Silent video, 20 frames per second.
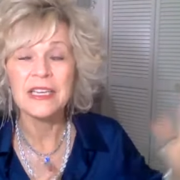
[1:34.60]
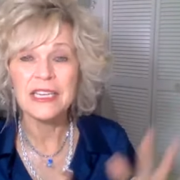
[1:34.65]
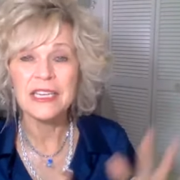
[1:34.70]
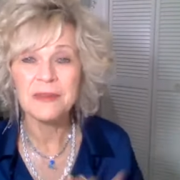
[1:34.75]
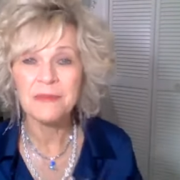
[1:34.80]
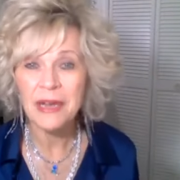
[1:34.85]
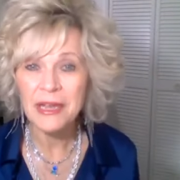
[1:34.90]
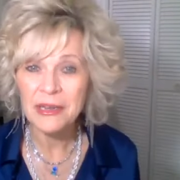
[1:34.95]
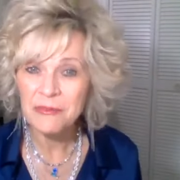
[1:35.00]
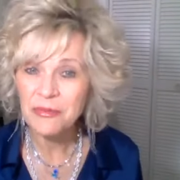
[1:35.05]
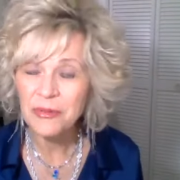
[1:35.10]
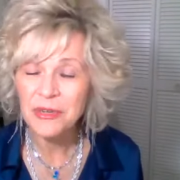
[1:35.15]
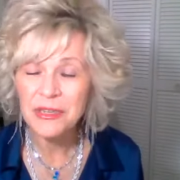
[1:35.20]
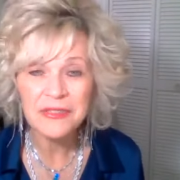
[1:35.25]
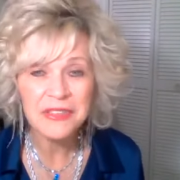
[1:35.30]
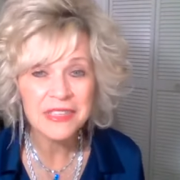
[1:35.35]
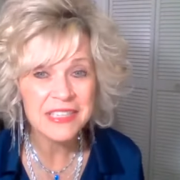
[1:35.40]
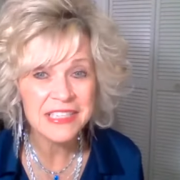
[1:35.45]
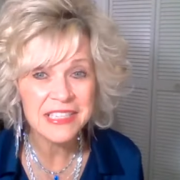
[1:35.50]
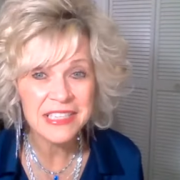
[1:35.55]
in my
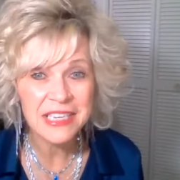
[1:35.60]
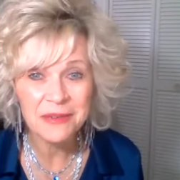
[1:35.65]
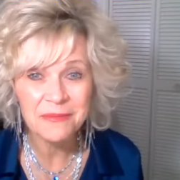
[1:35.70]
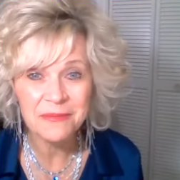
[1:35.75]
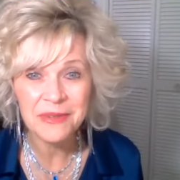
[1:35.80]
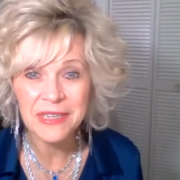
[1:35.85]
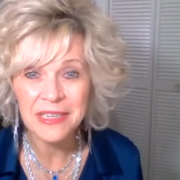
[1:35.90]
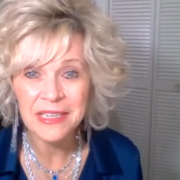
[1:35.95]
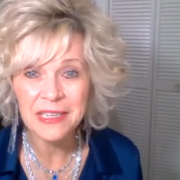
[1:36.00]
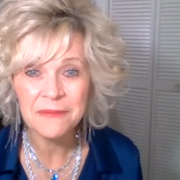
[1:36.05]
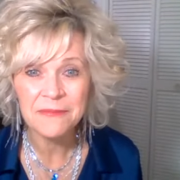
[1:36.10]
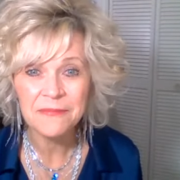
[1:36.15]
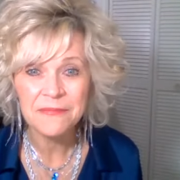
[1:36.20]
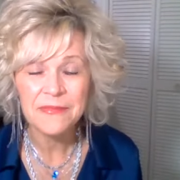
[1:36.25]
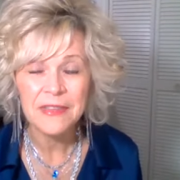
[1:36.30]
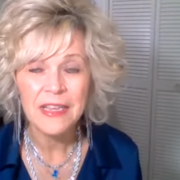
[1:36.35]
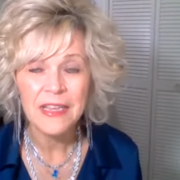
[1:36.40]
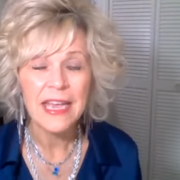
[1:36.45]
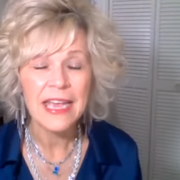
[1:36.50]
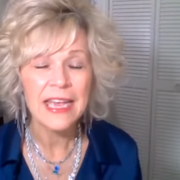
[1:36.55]
previous company
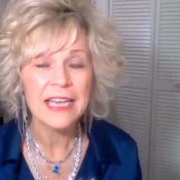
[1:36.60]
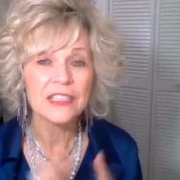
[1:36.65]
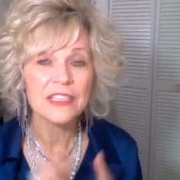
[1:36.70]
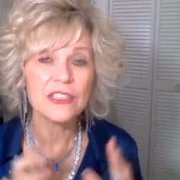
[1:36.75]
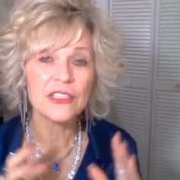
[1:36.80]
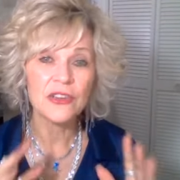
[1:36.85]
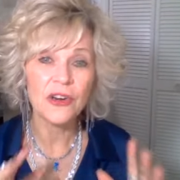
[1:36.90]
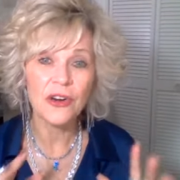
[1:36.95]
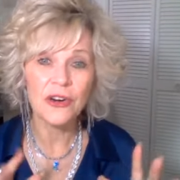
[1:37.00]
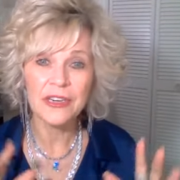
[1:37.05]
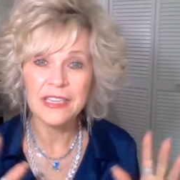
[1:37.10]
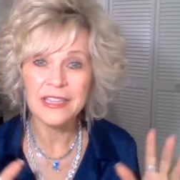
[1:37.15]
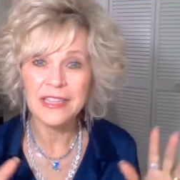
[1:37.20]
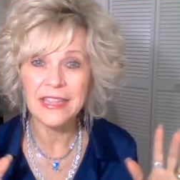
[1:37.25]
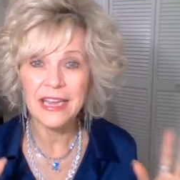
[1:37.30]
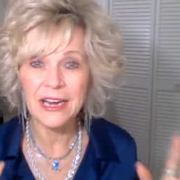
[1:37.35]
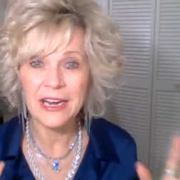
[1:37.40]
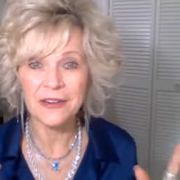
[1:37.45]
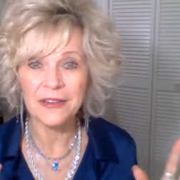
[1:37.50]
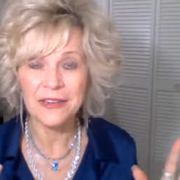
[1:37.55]
and
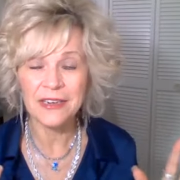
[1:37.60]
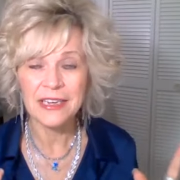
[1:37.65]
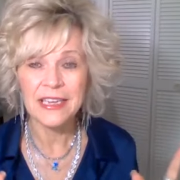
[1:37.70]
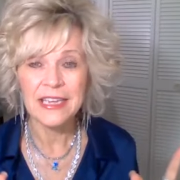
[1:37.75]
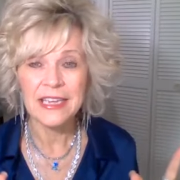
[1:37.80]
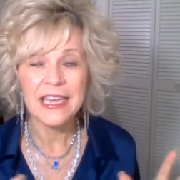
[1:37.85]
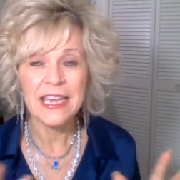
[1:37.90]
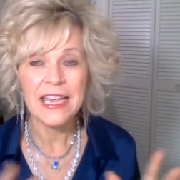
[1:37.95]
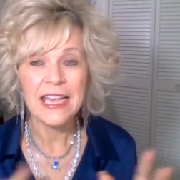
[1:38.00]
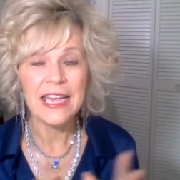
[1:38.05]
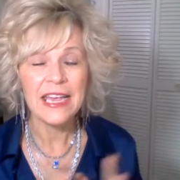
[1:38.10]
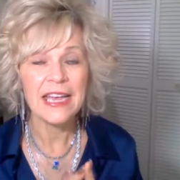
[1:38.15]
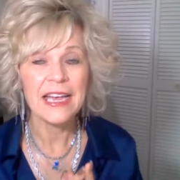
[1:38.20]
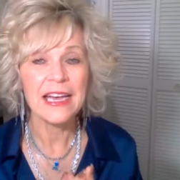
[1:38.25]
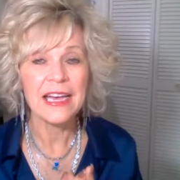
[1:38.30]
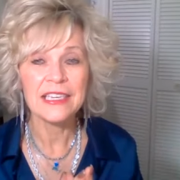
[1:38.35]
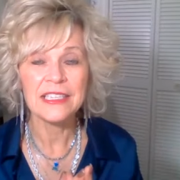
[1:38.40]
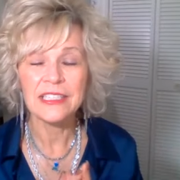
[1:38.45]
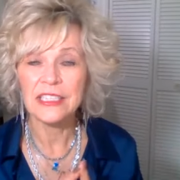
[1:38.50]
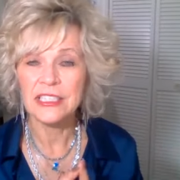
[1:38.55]
started there
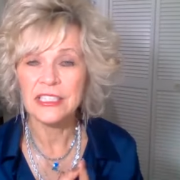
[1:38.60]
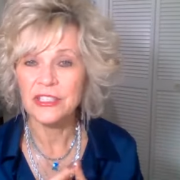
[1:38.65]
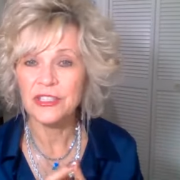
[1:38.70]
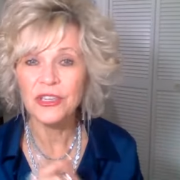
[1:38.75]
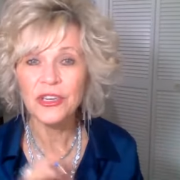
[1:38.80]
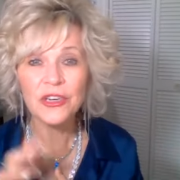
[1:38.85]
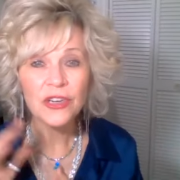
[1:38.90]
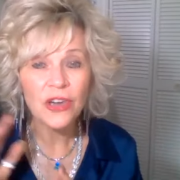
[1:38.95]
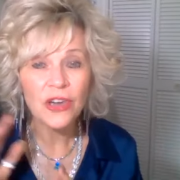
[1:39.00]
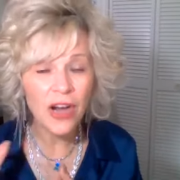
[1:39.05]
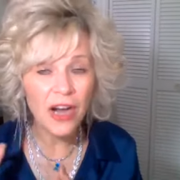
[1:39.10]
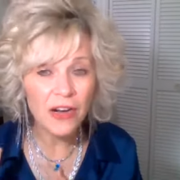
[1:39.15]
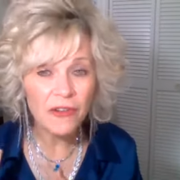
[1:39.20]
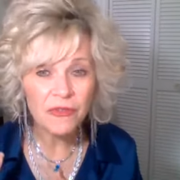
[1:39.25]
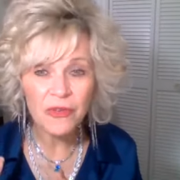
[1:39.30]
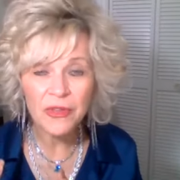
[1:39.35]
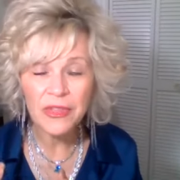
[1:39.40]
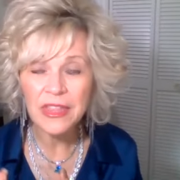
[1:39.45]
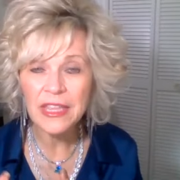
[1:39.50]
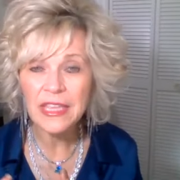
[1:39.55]
and just took
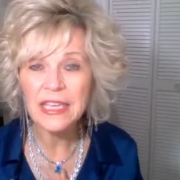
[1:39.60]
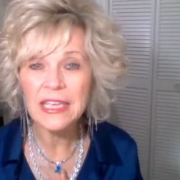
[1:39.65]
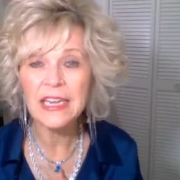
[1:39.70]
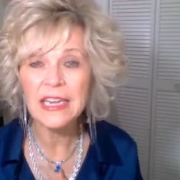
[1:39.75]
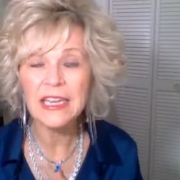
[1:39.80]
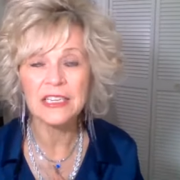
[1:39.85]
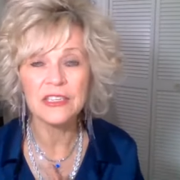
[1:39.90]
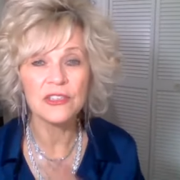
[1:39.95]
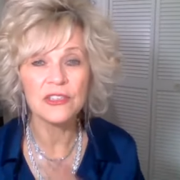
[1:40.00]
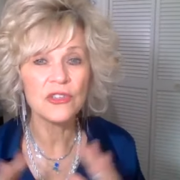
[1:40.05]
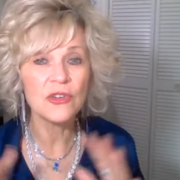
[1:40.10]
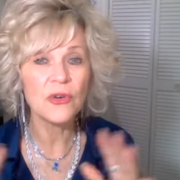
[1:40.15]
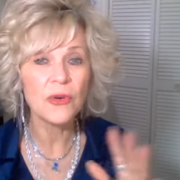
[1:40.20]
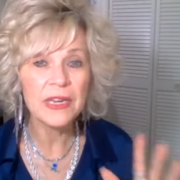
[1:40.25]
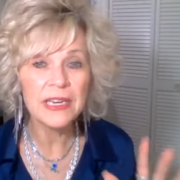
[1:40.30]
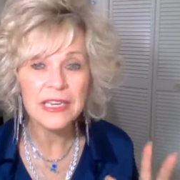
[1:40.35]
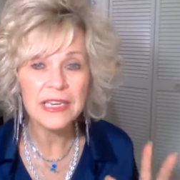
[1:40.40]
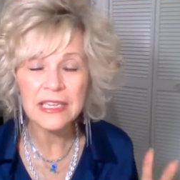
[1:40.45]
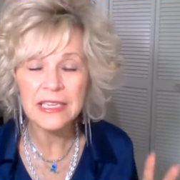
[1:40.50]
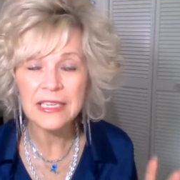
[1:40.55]
off with it,
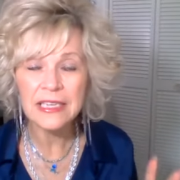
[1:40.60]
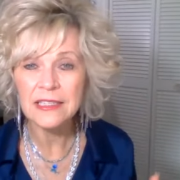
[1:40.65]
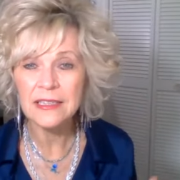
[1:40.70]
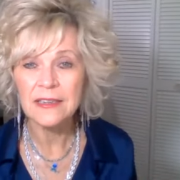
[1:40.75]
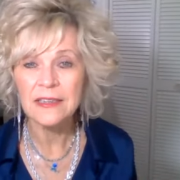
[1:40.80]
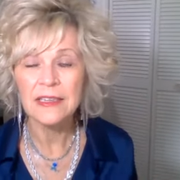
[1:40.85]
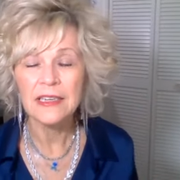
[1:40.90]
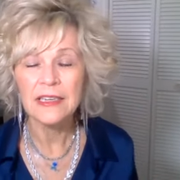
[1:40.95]
enjoyed it,